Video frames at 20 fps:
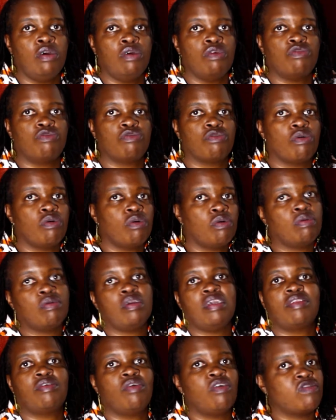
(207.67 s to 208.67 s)
So
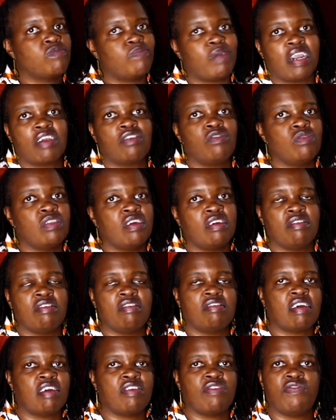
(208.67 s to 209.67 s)
it goes back to the
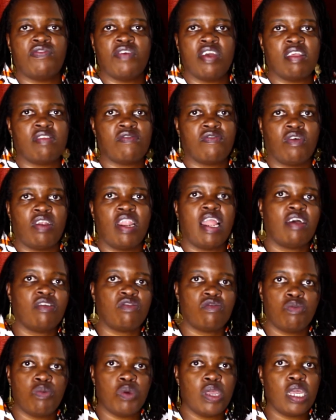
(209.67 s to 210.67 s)
research phase for
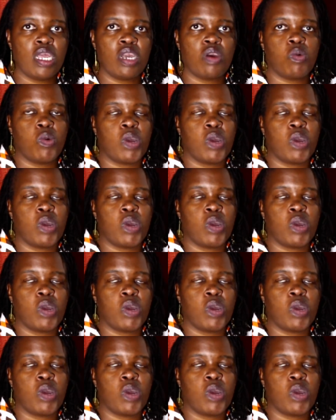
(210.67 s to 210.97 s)
last week,